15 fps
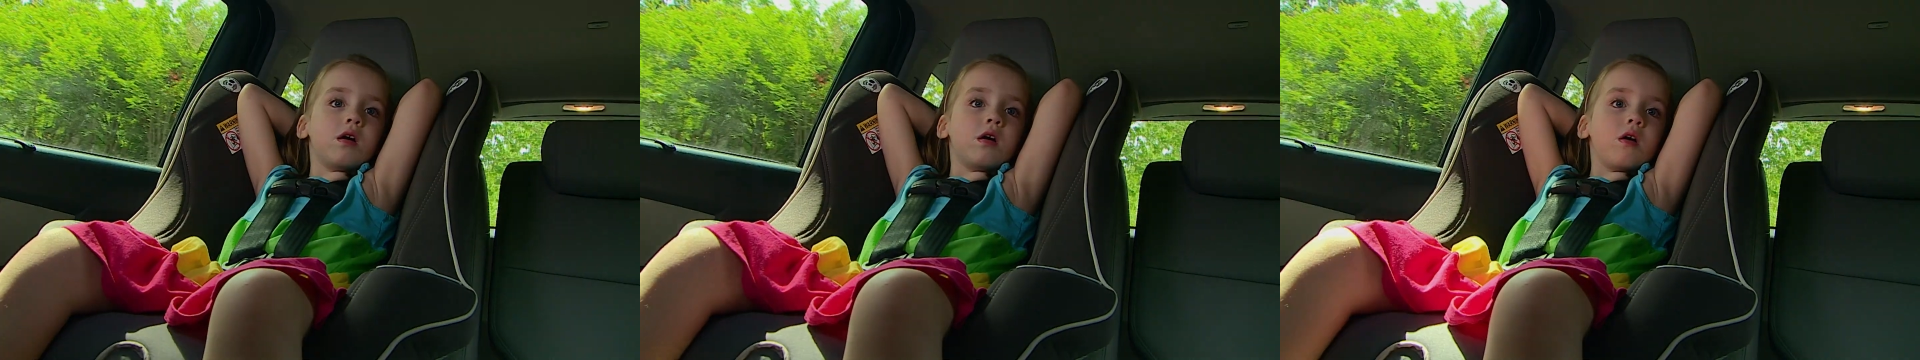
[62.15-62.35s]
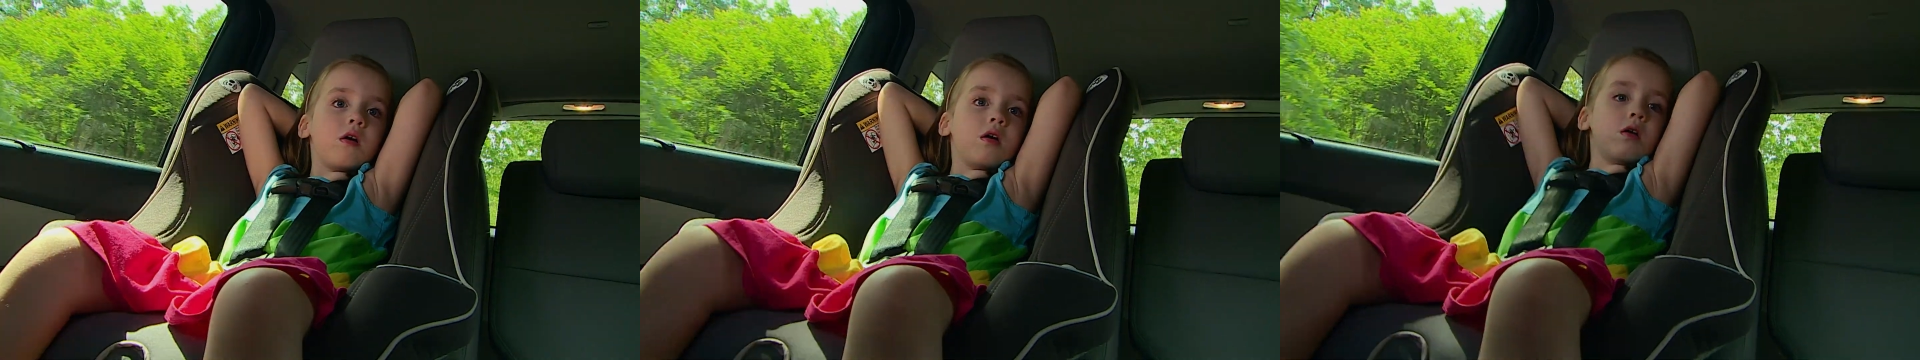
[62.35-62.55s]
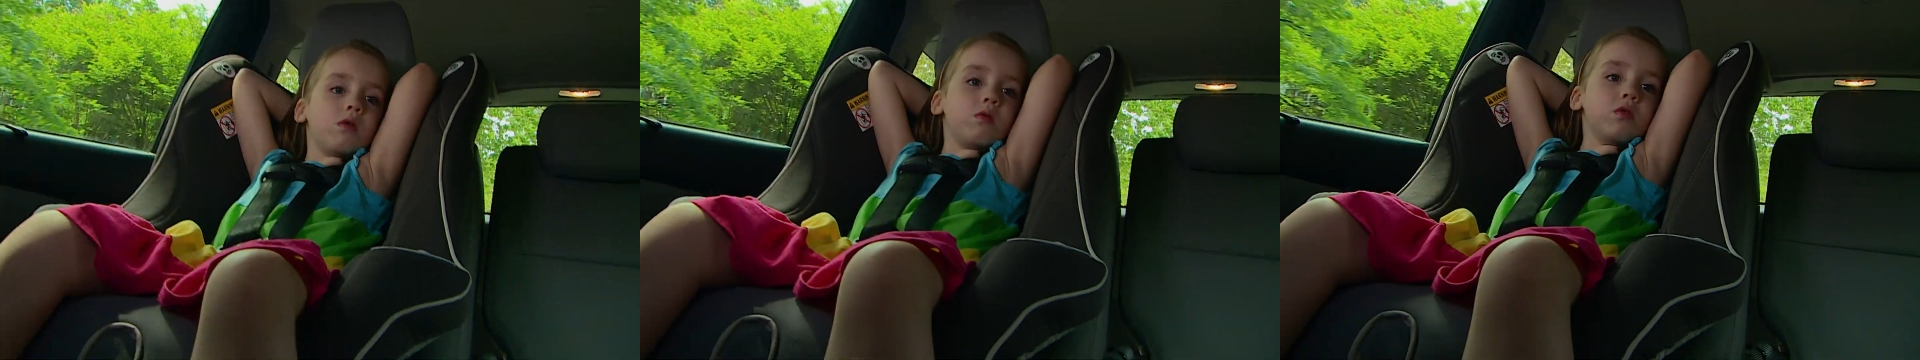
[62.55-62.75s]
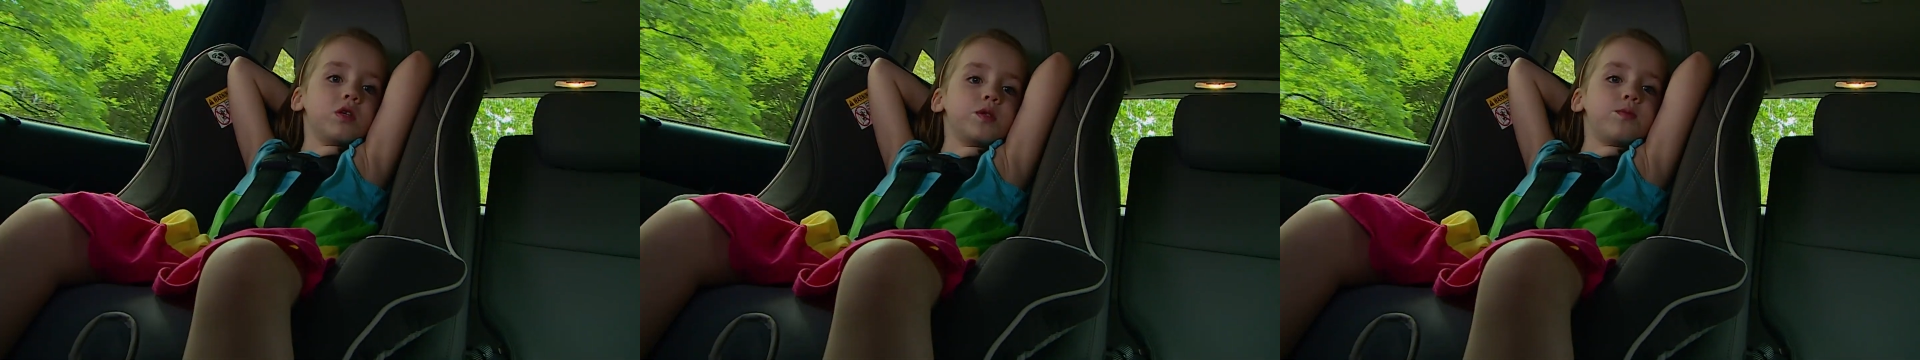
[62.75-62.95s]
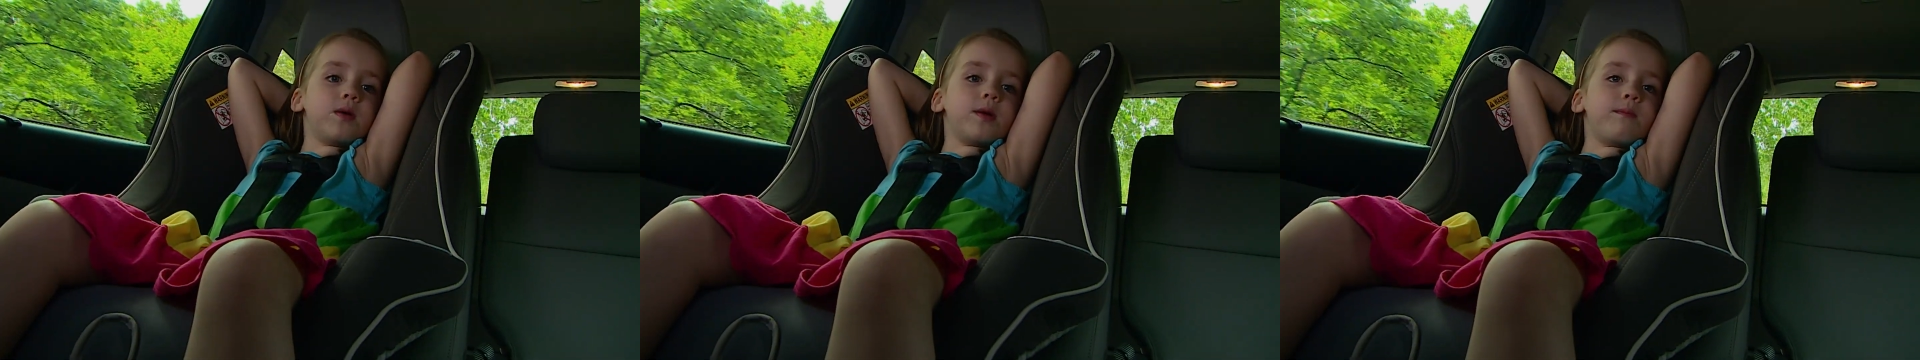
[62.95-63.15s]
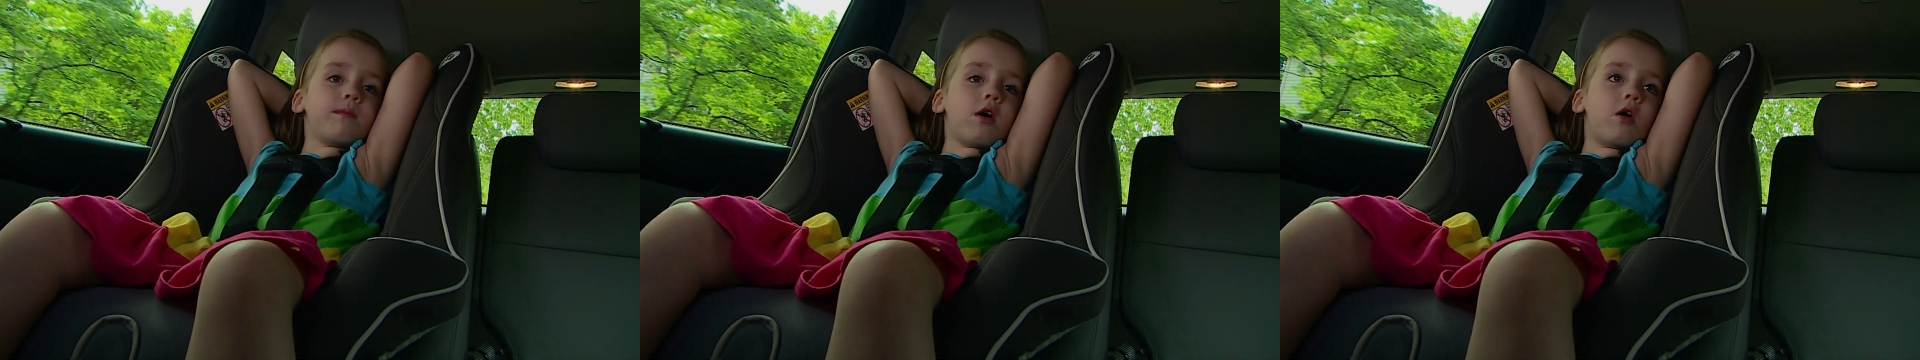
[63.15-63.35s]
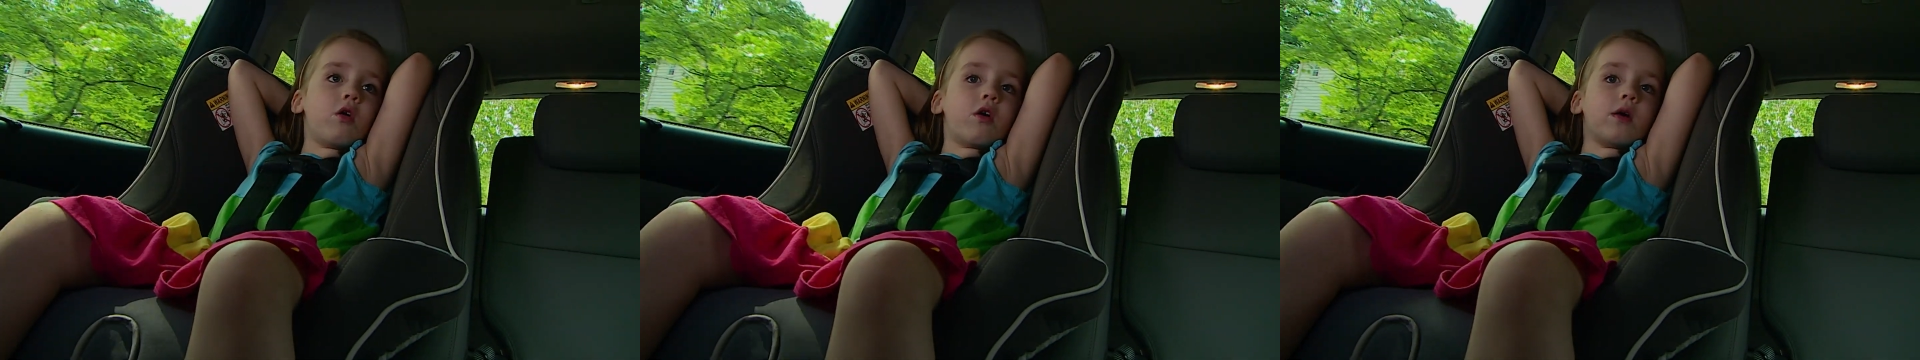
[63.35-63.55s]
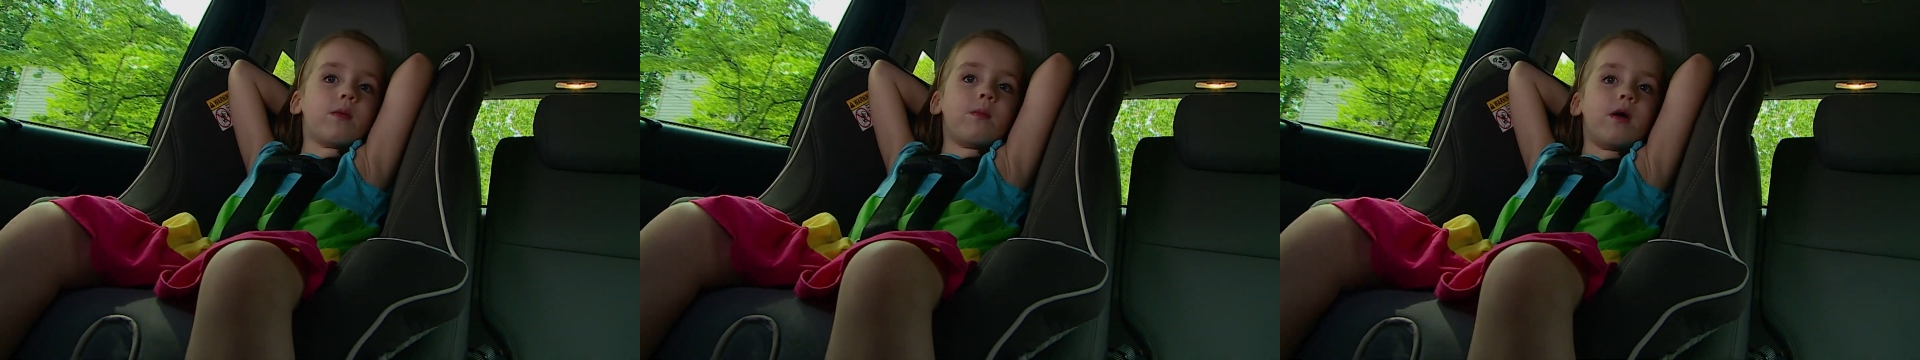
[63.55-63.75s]
or above your child's
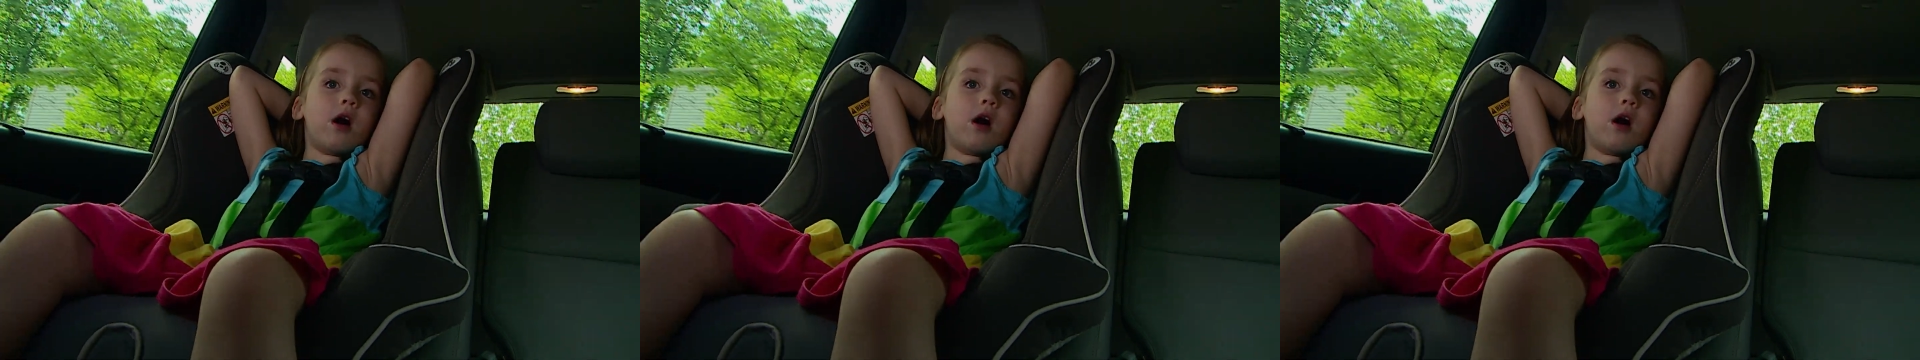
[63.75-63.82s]
shoulders.